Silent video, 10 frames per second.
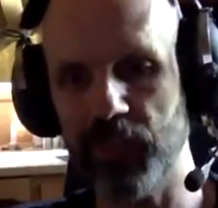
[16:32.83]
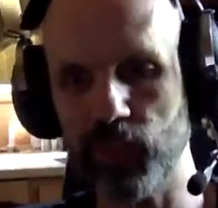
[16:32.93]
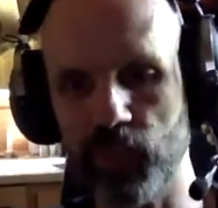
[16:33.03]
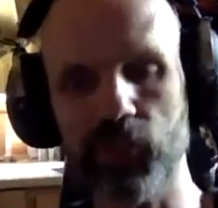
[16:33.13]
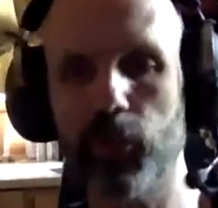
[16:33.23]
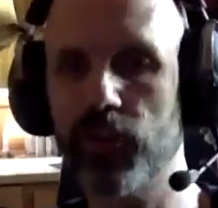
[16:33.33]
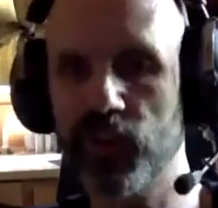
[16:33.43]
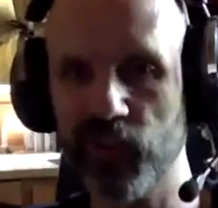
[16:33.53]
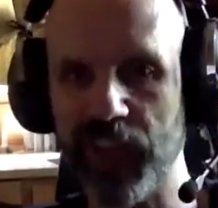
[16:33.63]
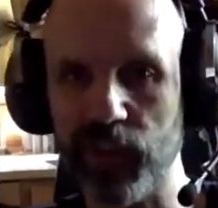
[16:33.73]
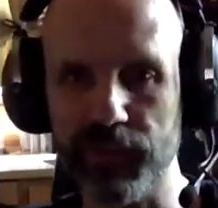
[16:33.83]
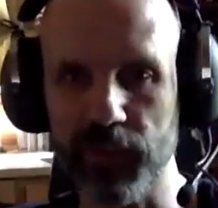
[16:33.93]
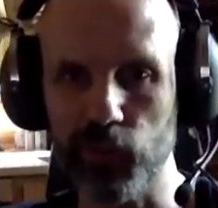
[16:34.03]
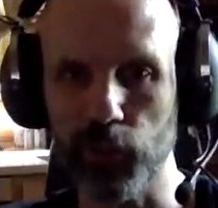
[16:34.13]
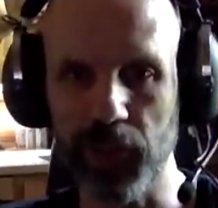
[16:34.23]
that you just learn to
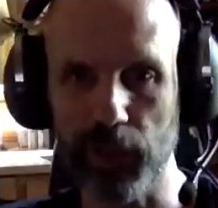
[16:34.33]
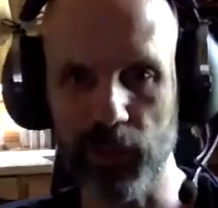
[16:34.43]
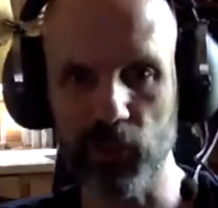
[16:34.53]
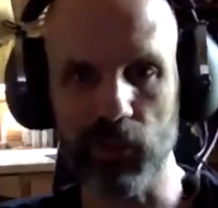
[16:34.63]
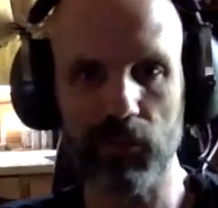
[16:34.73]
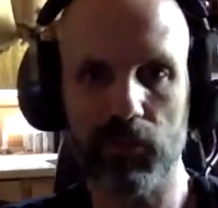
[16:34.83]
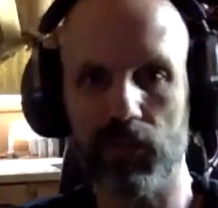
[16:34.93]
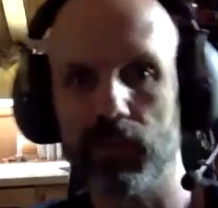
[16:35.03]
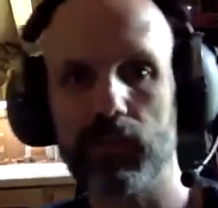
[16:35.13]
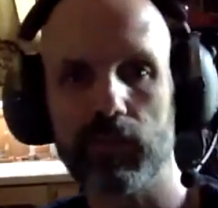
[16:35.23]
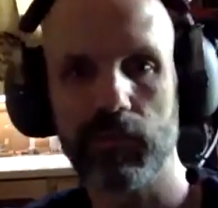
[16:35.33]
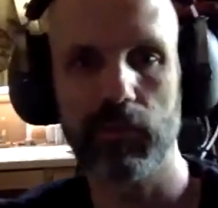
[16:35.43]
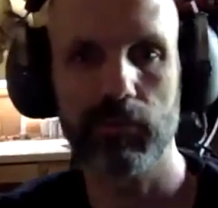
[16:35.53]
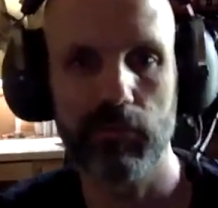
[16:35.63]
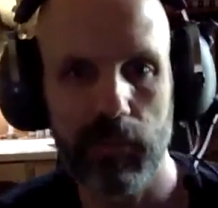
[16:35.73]
sacrifice your babies.
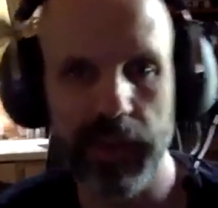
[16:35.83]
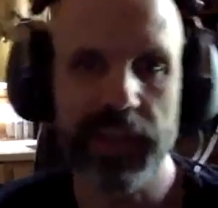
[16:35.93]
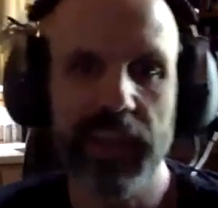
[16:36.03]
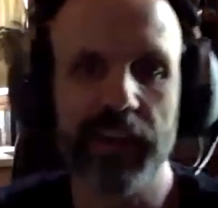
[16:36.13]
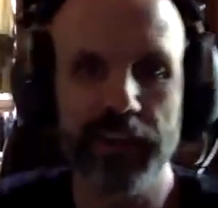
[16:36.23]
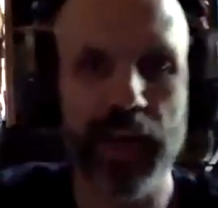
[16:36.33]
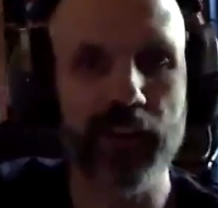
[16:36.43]
Not